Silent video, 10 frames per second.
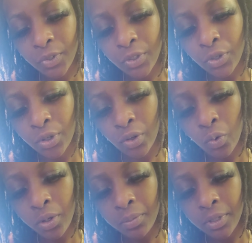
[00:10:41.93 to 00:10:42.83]
your
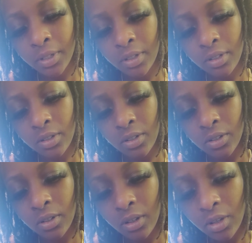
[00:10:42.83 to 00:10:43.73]
equipment, you
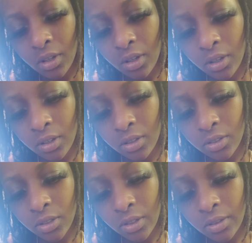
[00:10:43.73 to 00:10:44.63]
know.
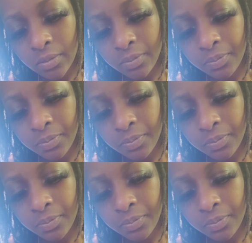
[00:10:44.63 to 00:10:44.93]
So